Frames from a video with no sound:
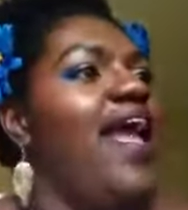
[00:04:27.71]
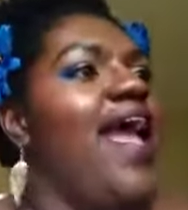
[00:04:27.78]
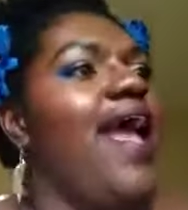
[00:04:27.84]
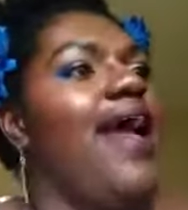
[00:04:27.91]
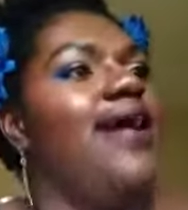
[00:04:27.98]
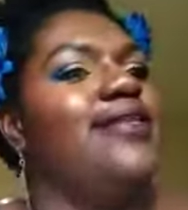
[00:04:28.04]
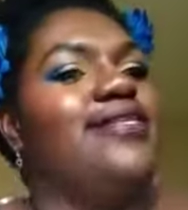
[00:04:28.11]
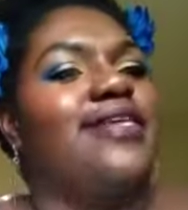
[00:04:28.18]

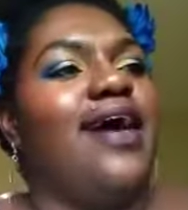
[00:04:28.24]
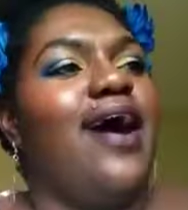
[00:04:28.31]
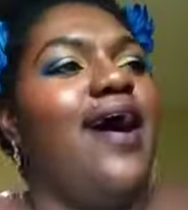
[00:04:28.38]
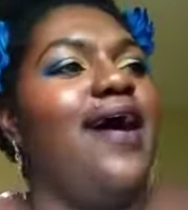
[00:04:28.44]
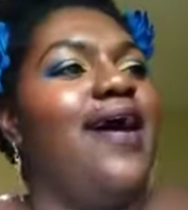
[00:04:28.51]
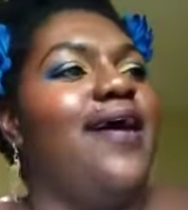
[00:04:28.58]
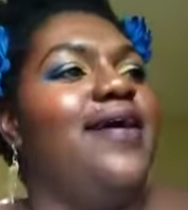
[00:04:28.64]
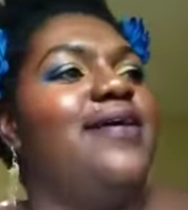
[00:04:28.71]
And
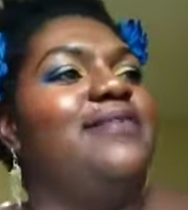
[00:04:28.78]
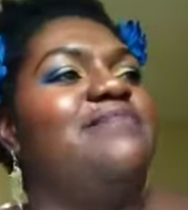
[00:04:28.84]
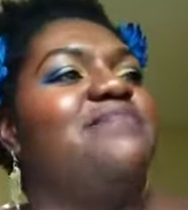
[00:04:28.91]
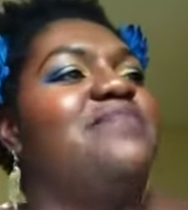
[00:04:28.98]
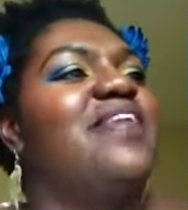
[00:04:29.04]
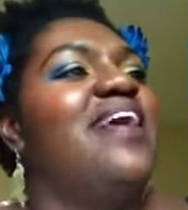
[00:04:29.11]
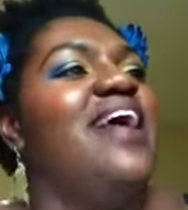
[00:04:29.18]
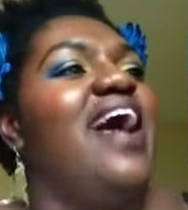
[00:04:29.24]

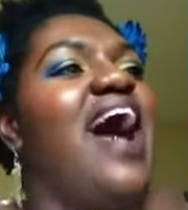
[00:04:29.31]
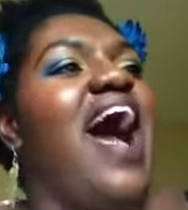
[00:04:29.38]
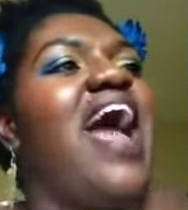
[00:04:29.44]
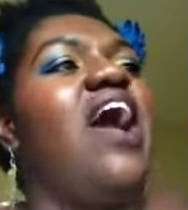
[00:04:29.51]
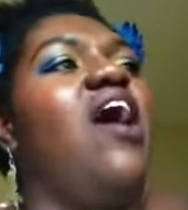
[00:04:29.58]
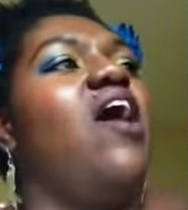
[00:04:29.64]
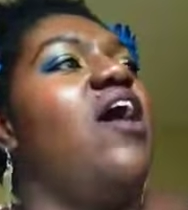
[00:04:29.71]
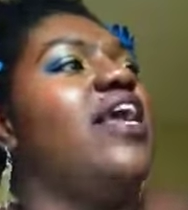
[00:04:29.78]

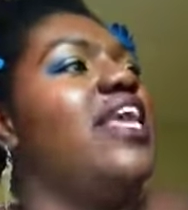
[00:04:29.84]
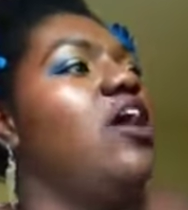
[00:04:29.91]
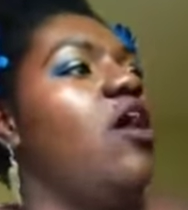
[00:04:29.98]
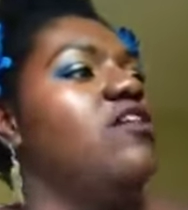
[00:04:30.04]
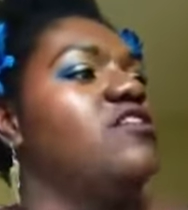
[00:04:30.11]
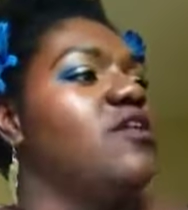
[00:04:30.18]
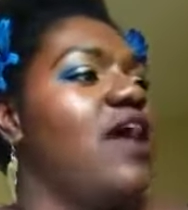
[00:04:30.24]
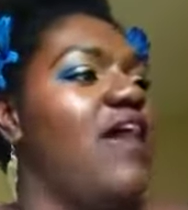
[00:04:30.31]
he
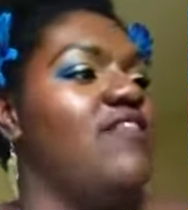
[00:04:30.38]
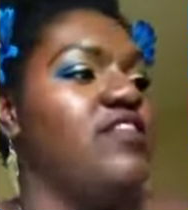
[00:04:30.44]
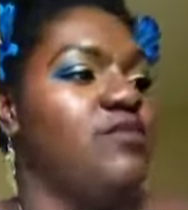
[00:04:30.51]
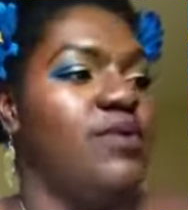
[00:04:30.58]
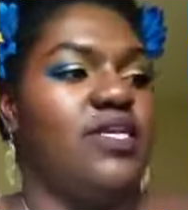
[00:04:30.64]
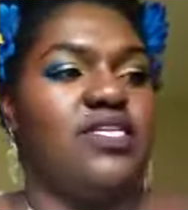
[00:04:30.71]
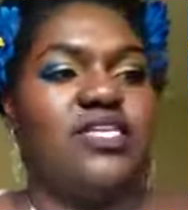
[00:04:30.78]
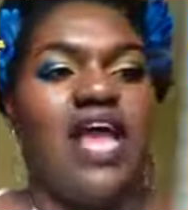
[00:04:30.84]
also got, this
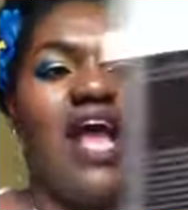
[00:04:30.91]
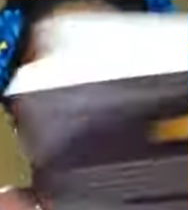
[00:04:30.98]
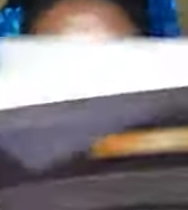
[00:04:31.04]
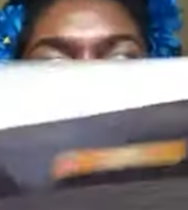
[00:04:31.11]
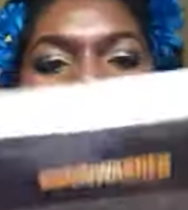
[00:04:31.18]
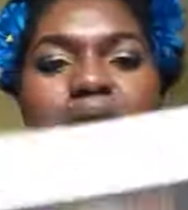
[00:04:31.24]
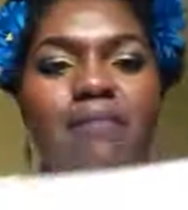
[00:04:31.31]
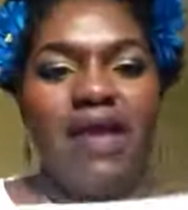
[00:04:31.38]
one is
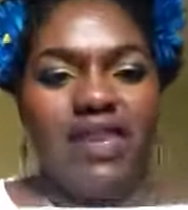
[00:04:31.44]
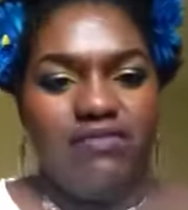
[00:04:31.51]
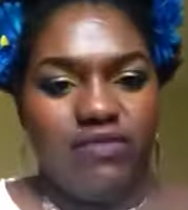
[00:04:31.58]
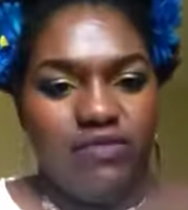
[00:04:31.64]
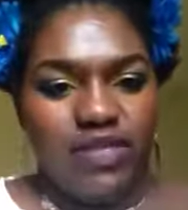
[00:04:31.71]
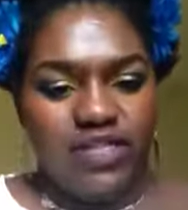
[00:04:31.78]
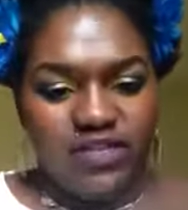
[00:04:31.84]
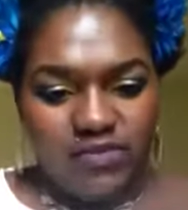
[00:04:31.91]
actually, I might
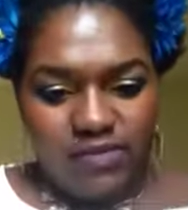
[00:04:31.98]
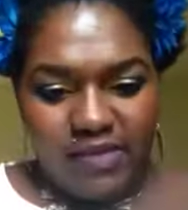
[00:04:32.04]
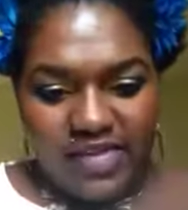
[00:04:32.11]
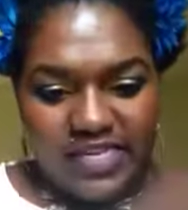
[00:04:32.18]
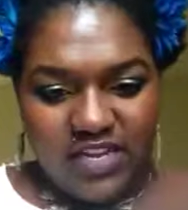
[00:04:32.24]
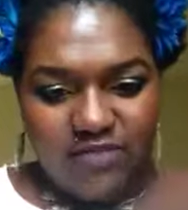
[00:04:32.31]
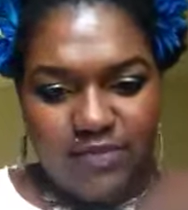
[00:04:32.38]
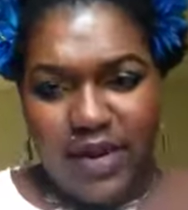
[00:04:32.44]
even read this one
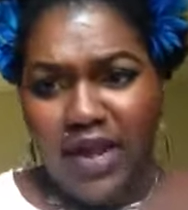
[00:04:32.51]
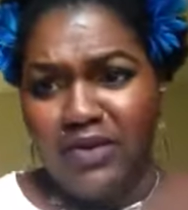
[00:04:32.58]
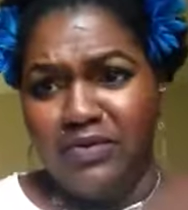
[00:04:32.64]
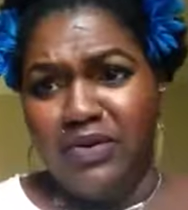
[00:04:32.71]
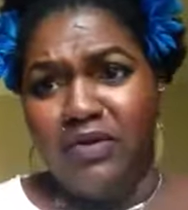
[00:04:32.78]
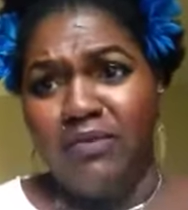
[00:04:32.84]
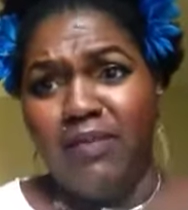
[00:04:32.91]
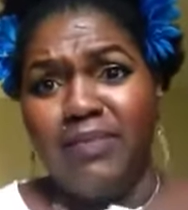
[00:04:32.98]
myself, but I don't
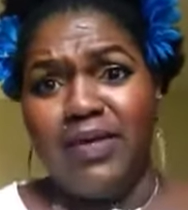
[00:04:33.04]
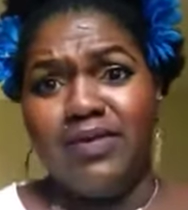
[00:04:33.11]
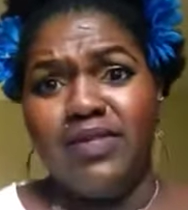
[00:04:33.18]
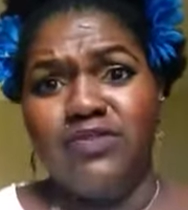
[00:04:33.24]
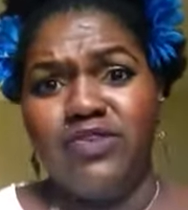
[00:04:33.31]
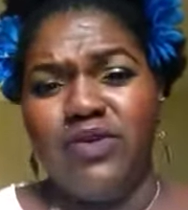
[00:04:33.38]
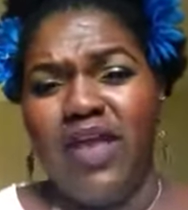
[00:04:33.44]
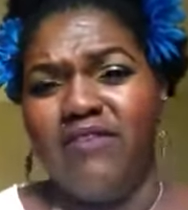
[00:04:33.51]
know, it might be a
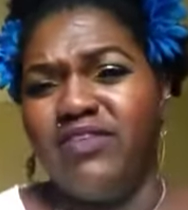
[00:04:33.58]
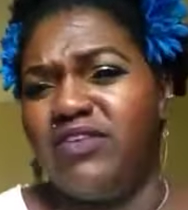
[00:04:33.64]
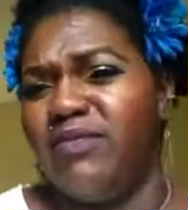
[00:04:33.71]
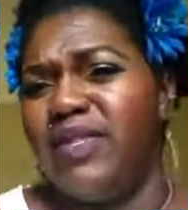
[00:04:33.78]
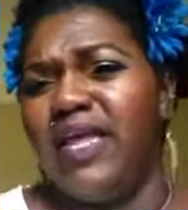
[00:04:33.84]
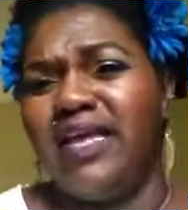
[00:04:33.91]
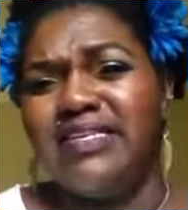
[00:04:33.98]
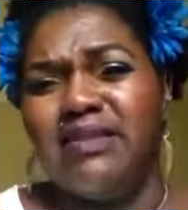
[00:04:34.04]
little too heavy to
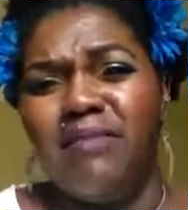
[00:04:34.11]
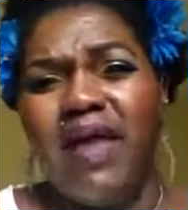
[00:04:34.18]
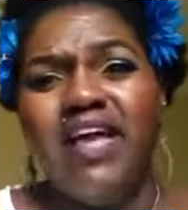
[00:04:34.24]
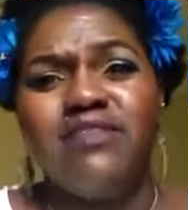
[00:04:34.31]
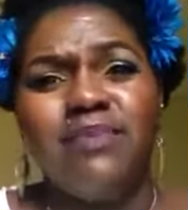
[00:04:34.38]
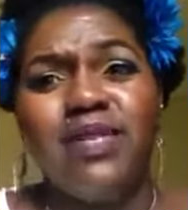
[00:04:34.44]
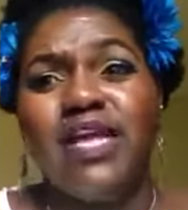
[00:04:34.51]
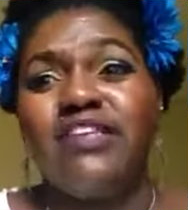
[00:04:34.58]
me. Like I said, my
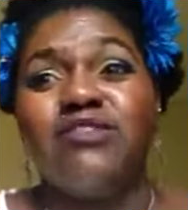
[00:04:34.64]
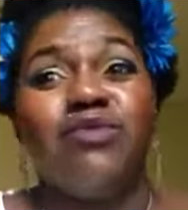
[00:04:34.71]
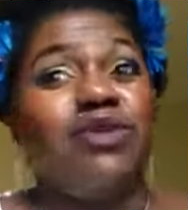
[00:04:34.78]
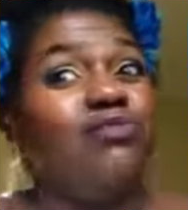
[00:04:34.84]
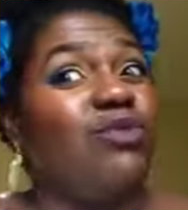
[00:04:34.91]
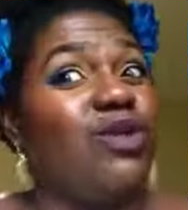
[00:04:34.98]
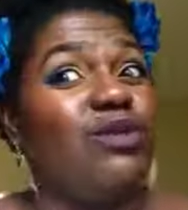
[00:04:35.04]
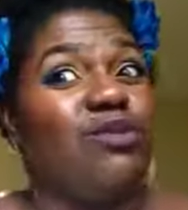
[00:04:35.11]
husband likes to
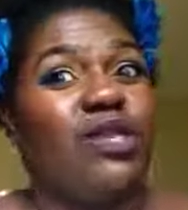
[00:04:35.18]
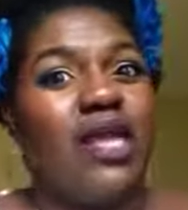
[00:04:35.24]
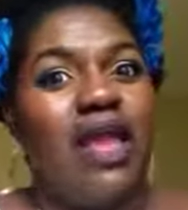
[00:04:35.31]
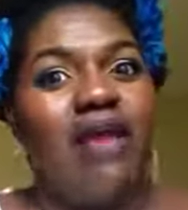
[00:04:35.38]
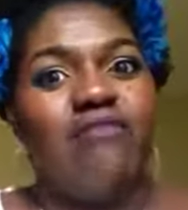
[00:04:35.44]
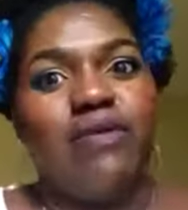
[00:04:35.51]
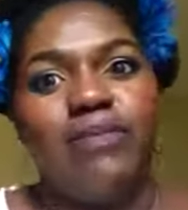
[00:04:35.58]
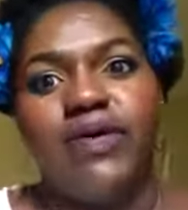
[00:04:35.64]
read really, really
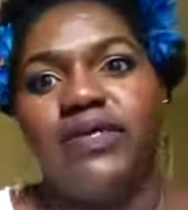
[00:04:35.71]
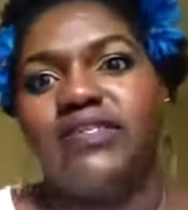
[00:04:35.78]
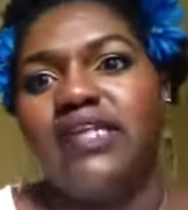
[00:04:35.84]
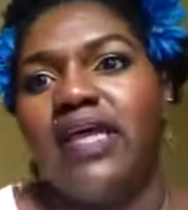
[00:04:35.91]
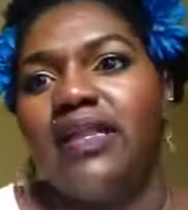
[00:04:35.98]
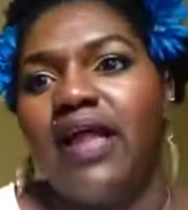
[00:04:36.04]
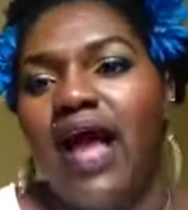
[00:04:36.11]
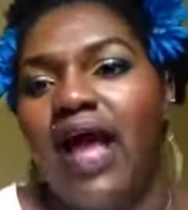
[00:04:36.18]
heavy books,
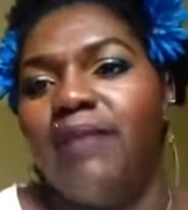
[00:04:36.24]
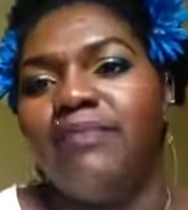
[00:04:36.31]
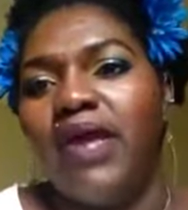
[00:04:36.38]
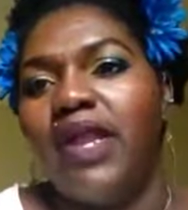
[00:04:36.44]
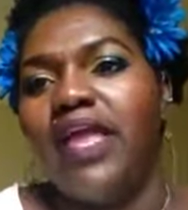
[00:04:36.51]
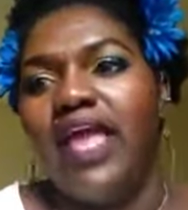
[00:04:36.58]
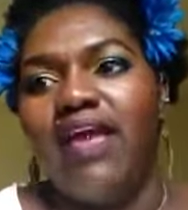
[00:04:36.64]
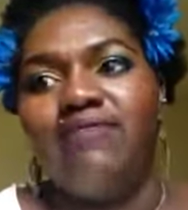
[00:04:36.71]
and I'm
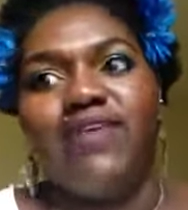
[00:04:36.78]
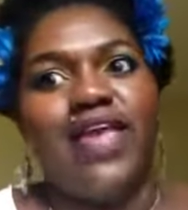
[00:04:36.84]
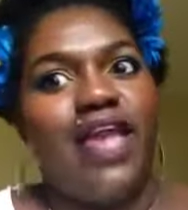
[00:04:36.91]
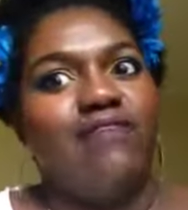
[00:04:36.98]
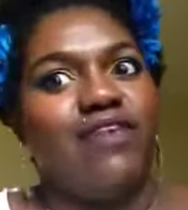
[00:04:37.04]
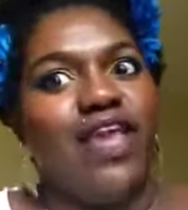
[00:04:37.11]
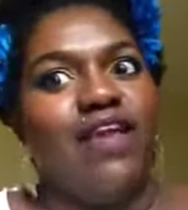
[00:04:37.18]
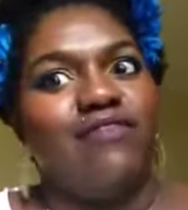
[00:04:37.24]
not a
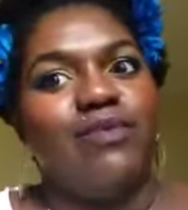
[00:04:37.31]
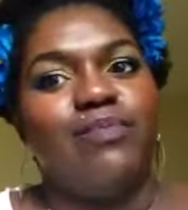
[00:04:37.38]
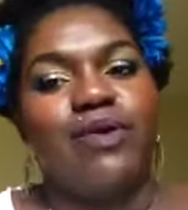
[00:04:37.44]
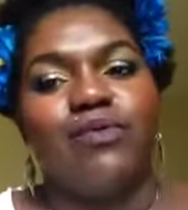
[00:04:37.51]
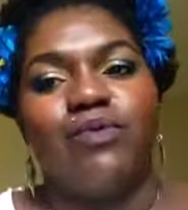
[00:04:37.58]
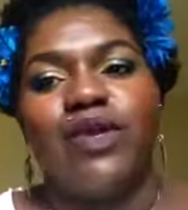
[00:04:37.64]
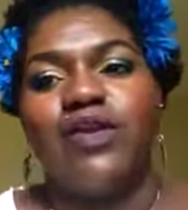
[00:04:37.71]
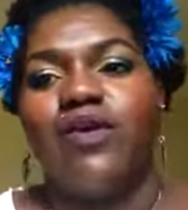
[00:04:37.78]
heavy
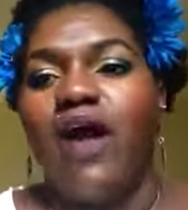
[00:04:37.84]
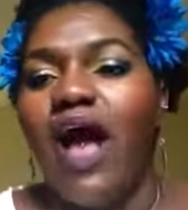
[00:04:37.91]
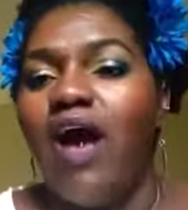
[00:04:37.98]
book reader.